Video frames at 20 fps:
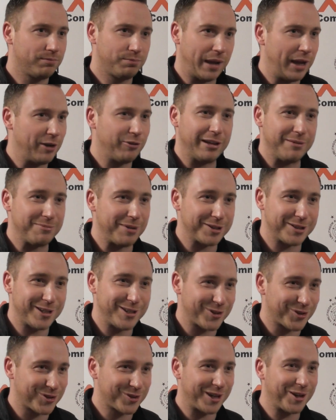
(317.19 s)
penalty
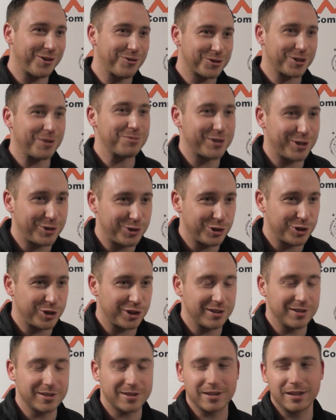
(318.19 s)
misses or single
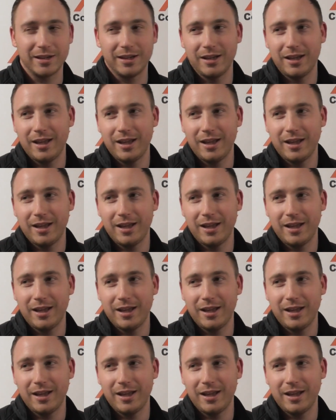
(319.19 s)
substitutions.